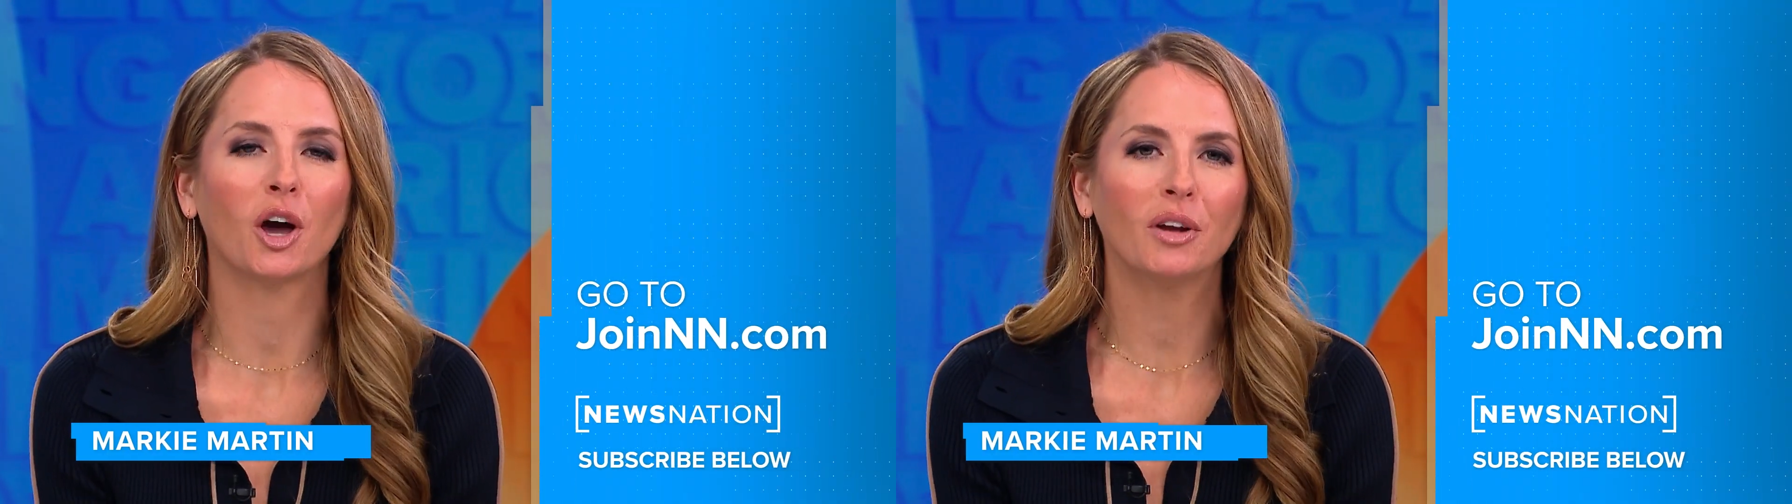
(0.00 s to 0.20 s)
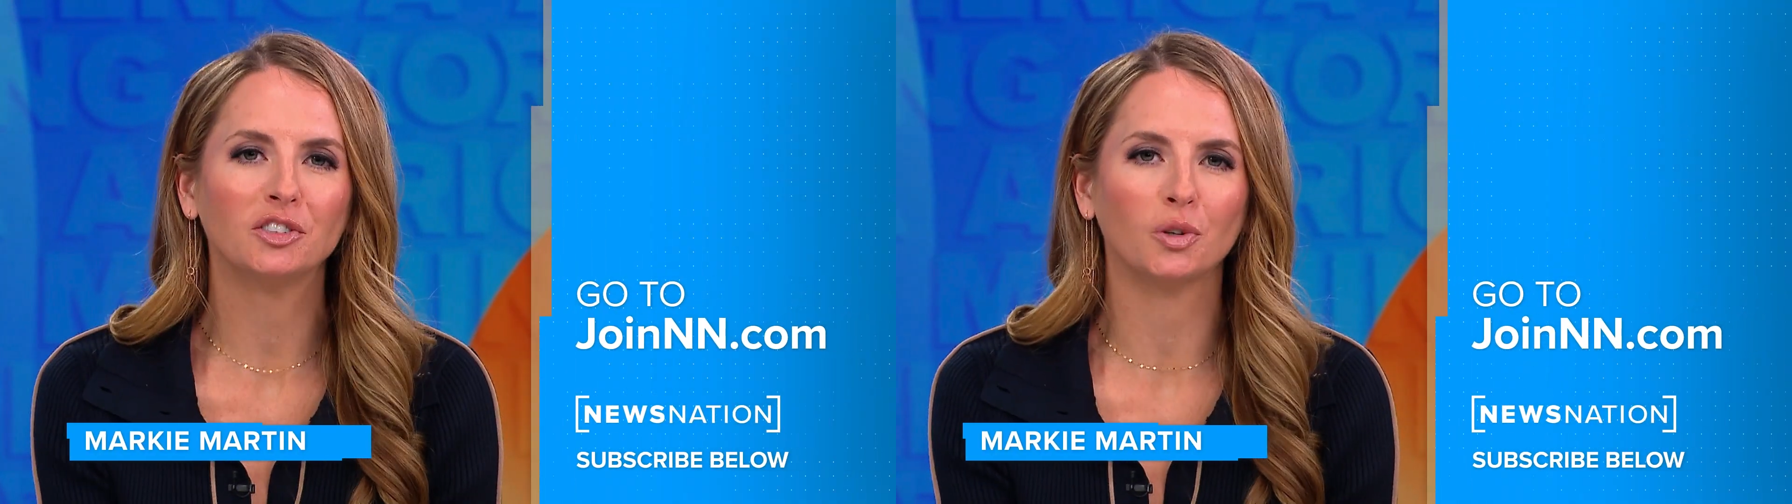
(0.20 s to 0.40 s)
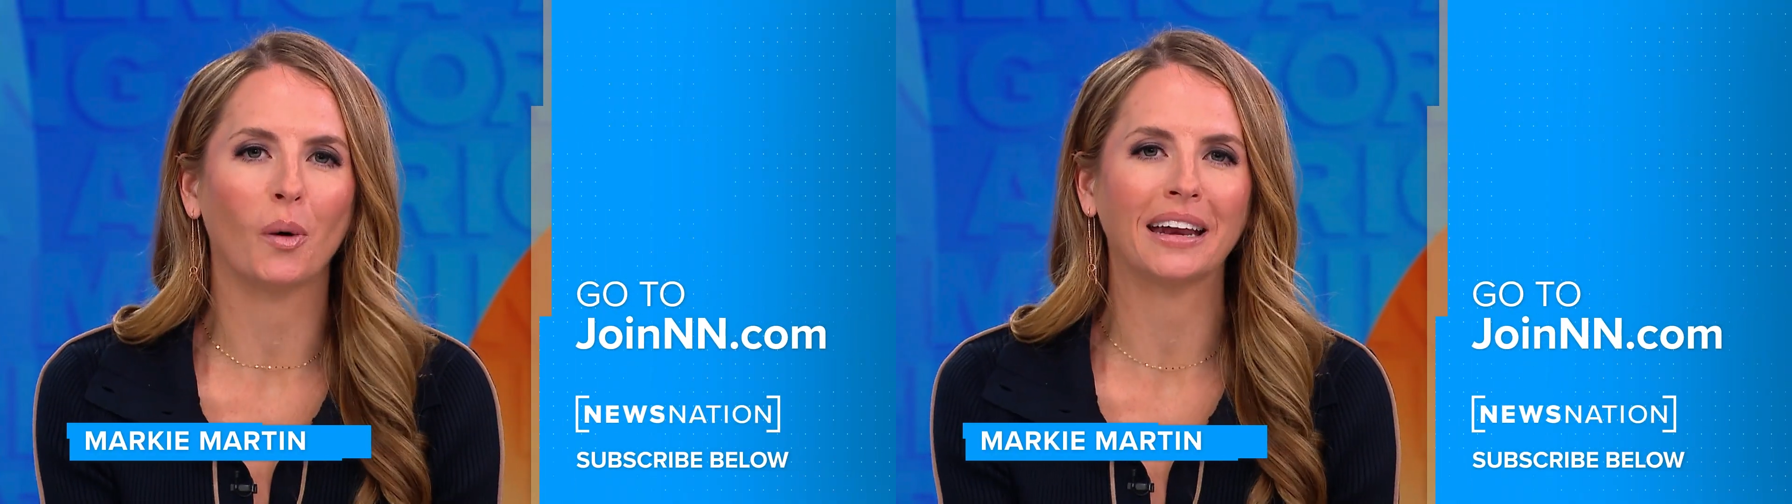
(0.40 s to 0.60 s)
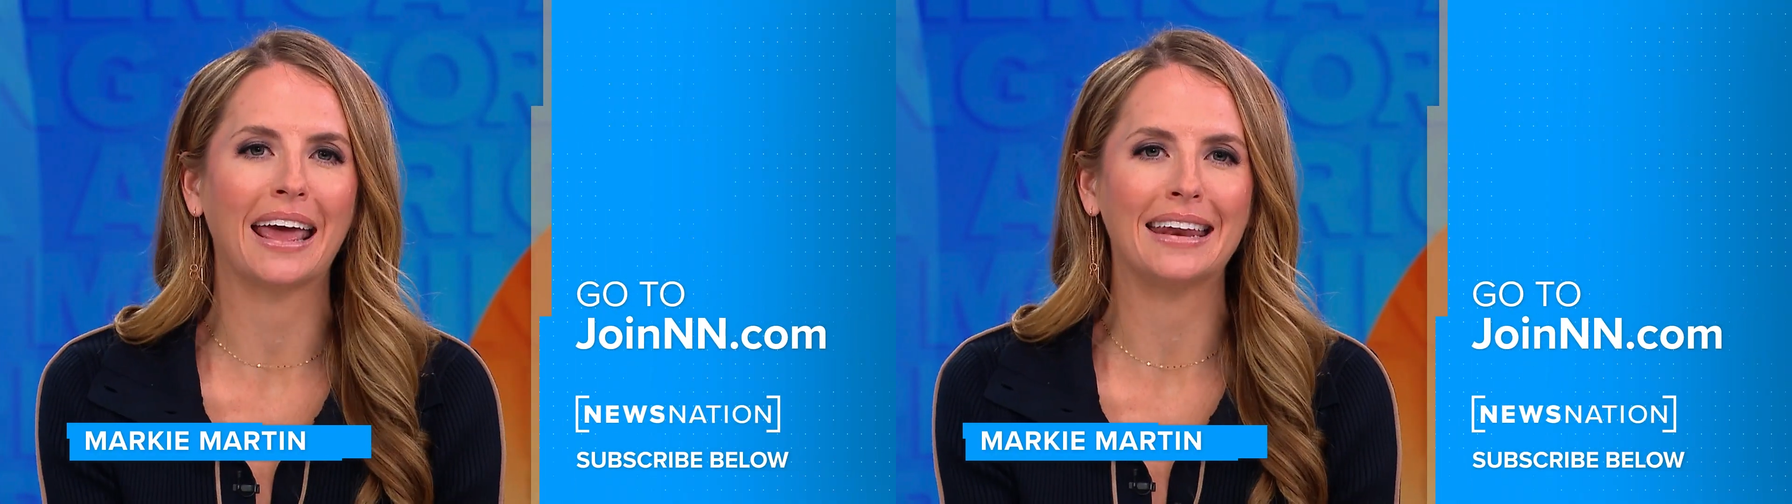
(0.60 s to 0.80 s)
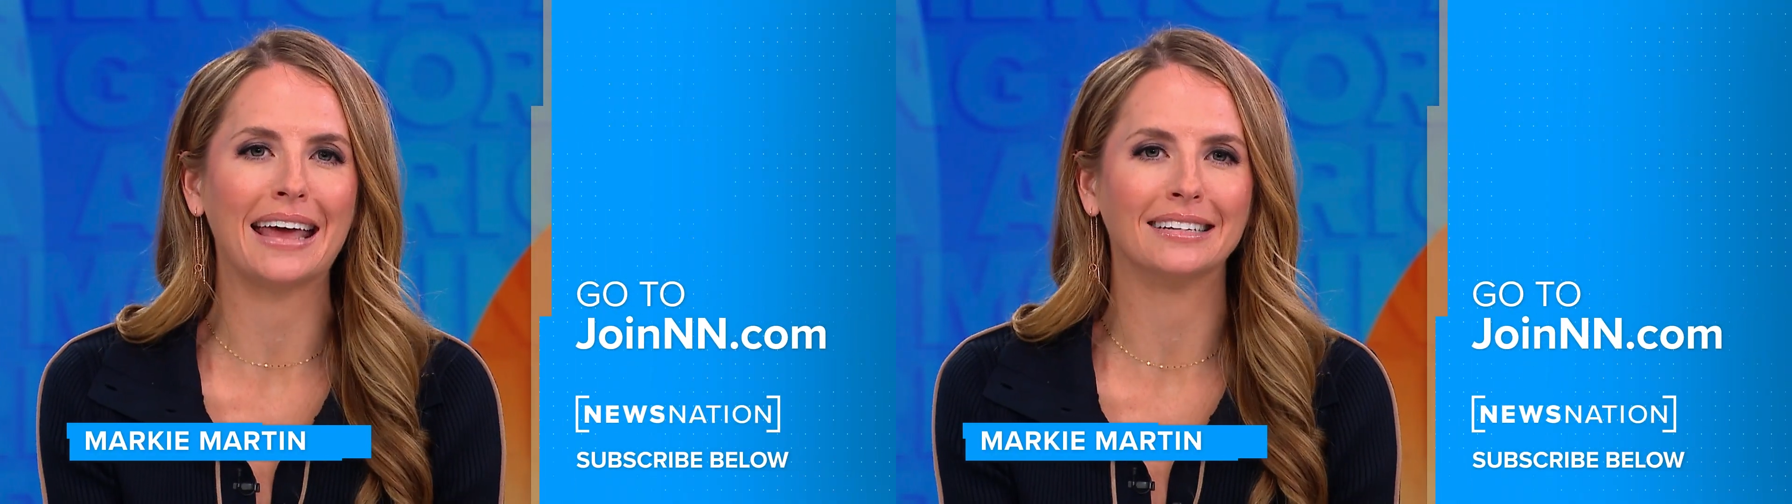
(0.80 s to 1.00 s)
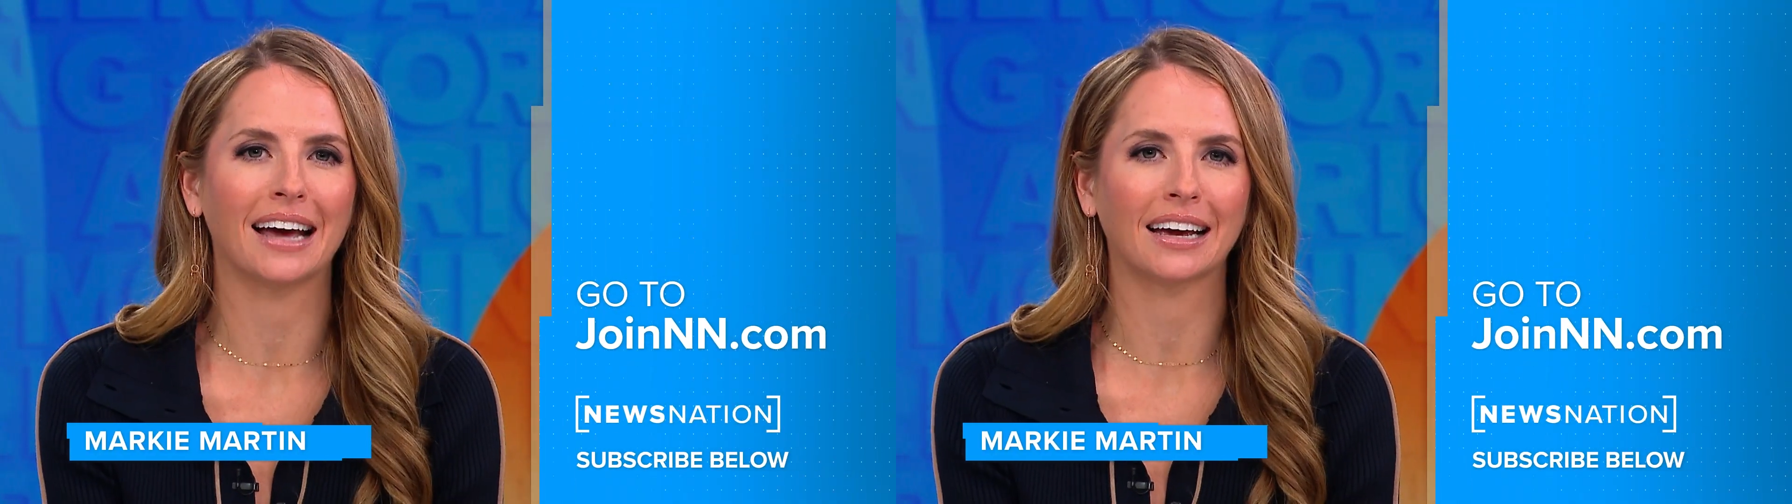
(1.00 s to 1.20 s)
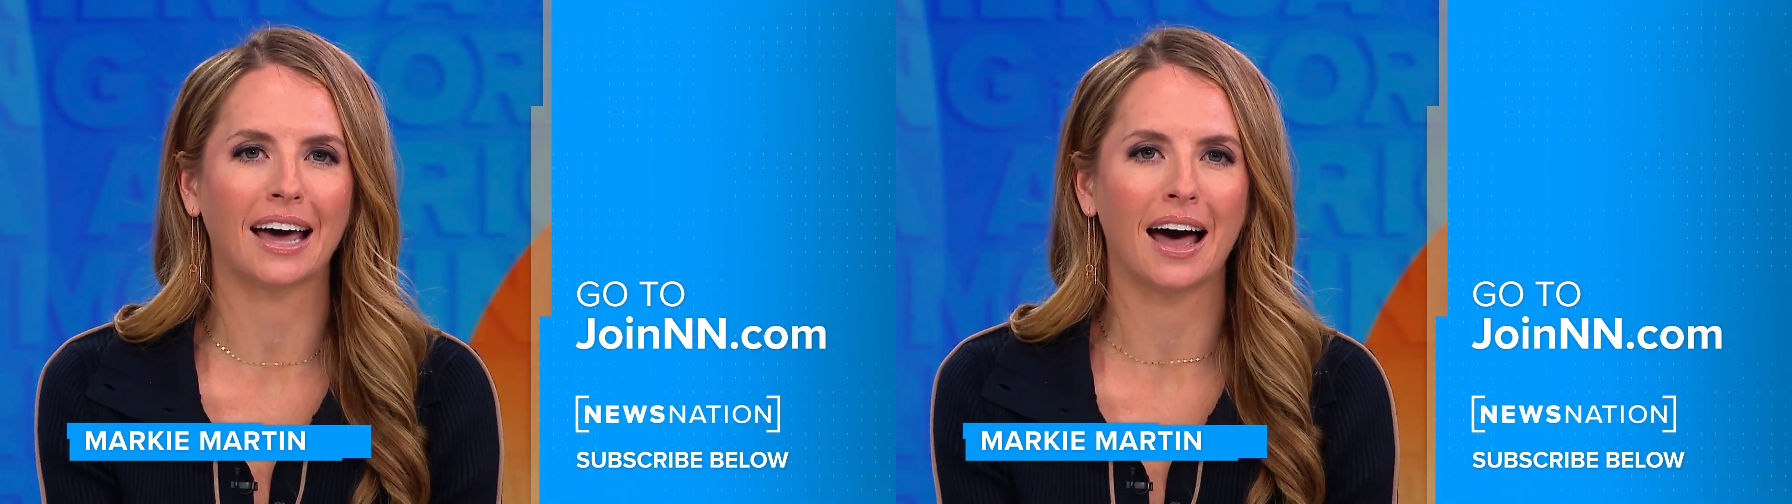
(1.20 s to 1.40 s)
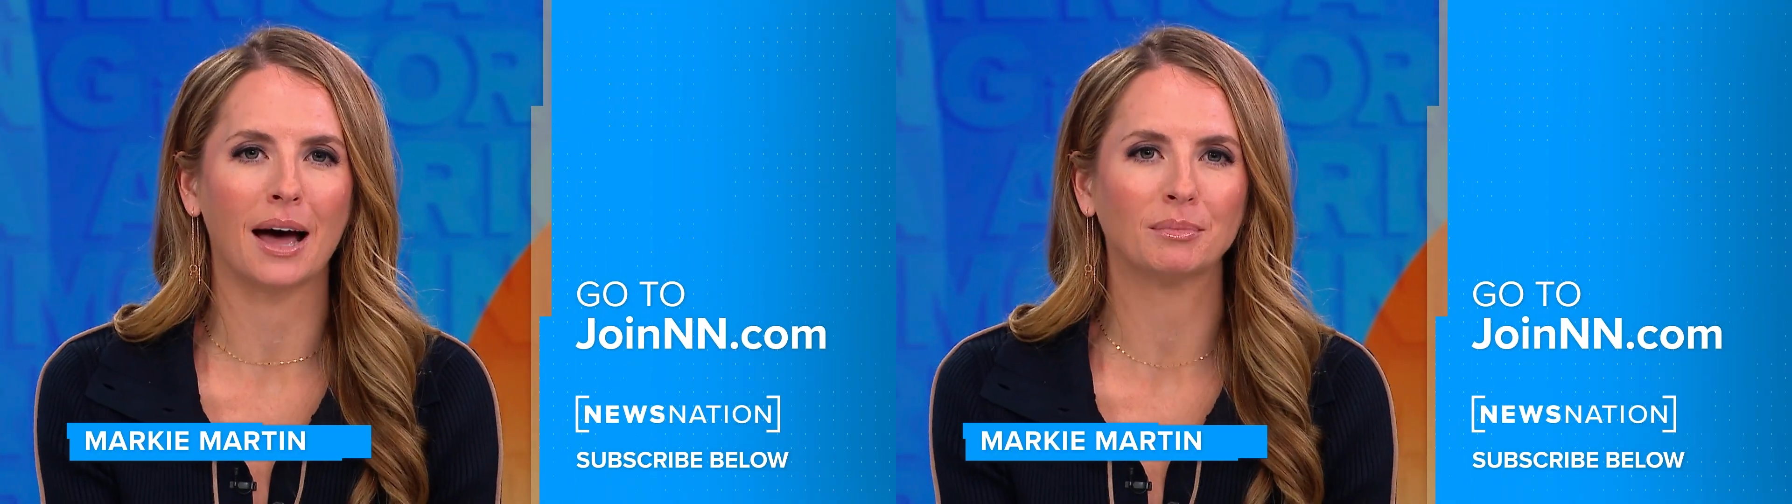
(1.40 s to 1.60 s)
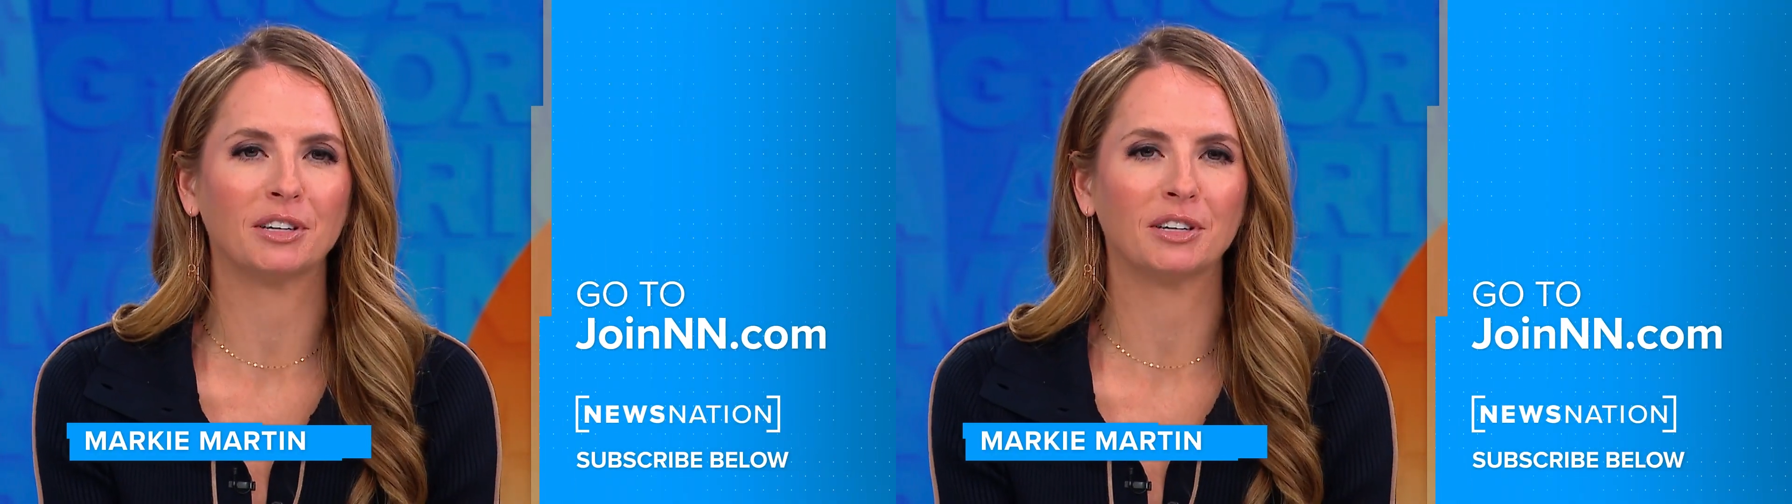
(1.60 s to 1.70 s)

Go to joinnn.com